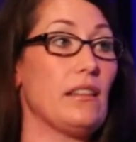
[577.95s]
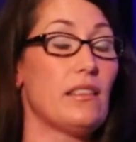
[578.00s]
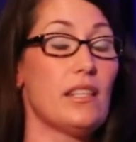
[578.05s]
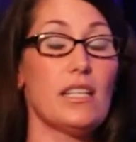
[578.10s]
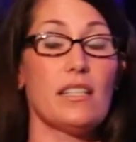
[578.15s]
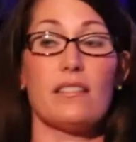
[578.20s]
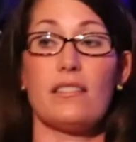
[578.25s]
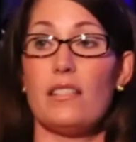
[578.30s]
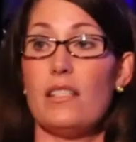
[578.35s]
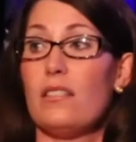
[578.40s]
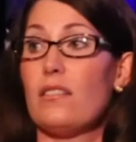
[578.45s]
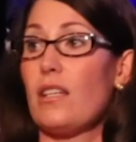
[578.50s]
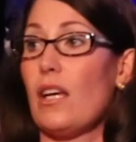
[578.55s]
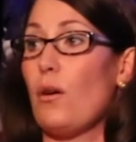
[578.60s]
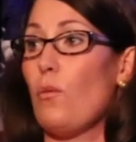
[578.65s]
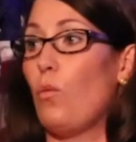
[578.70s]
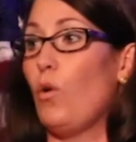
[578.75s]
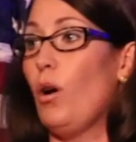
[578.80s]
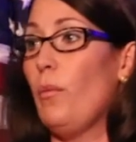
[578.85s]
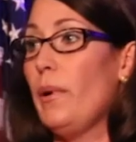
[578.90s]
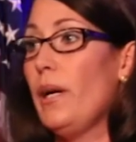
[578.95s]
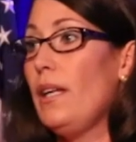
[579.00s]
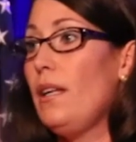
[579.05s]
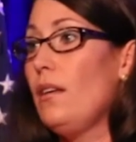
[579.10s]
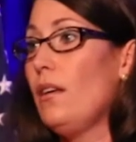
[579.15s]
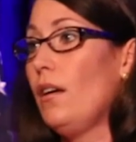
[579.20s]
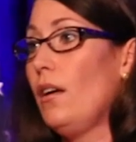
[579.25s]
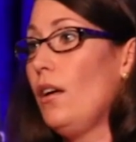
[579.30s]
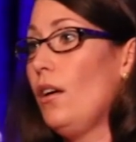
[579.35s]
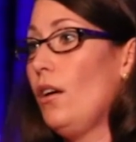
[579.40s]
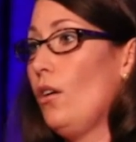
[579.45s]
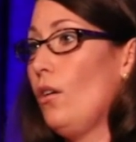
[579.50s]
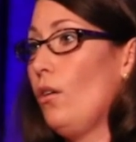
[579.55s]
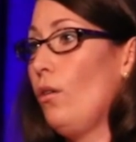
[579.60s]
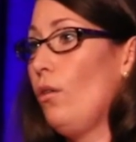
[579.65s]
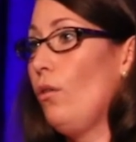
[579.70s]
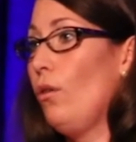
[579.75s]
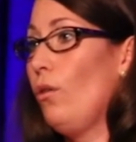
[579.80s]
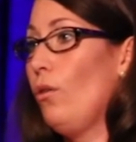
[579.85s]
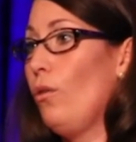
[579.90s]
This is a woman
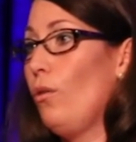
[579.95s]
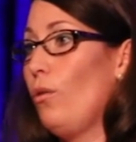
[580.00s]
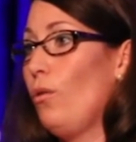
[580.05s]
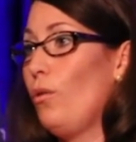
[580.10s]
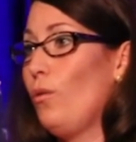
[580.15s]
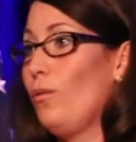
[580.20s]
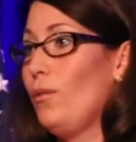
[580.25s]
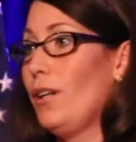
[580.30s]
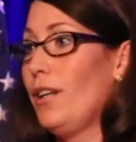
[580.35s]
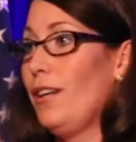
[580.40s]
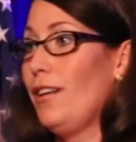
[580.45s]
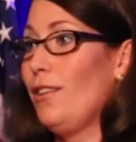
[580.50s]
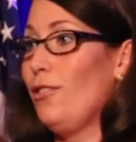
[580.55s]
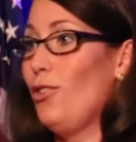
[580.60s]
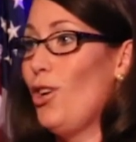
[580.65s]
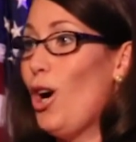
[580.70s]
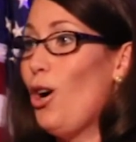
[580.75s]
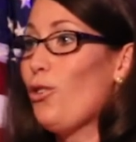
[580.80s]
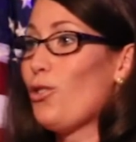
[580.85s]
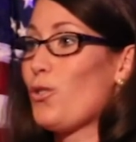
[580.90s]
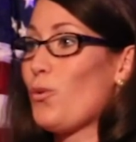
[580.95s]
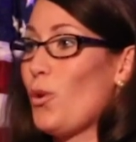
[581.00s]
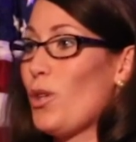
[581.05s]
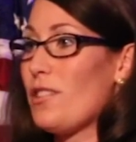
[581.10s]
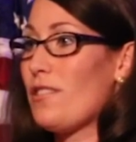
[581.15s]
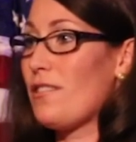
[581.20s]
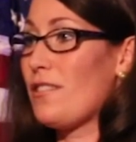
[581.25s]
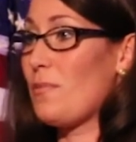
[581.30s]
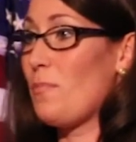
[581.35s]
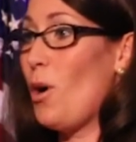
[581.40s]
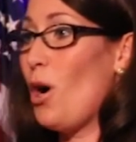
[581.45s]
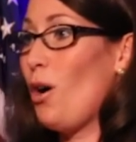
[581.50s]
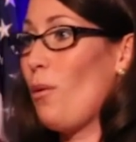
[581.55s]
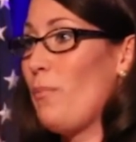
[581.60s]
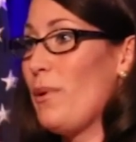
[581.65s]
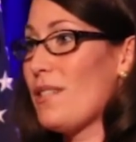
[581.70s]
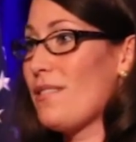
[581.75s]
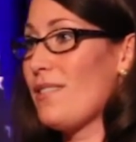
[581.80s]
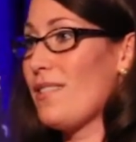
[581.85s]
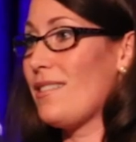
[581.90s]
who knows what small
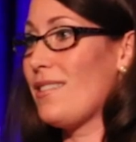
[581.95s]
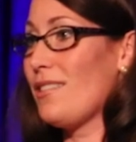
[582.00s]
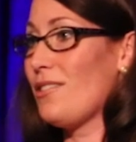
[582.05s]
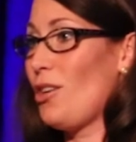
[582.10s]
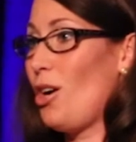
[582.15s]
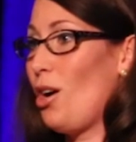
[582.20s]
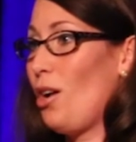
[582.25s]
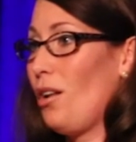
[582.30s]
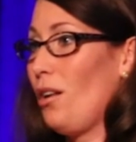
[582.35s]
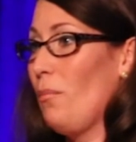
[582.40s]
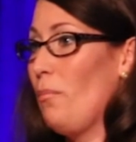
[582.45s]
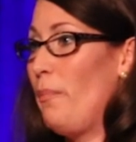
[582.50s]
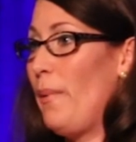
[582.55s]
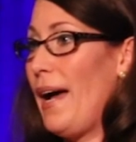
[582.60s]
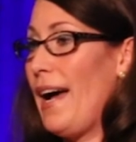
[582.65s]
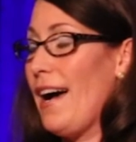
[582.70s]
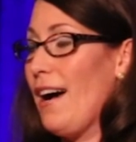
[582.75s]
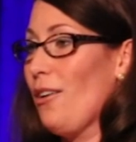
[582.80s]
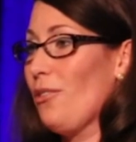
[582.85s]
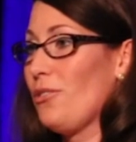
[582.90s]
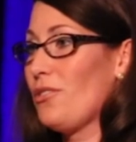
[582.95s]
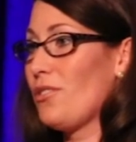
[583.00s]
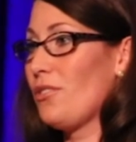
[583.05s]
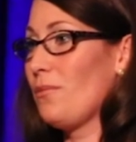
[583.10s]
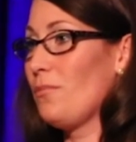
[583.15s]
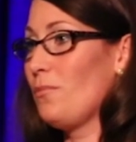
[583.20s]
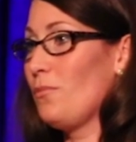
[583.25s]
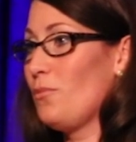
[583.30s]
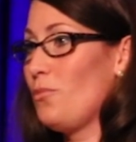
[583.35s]
business is all about.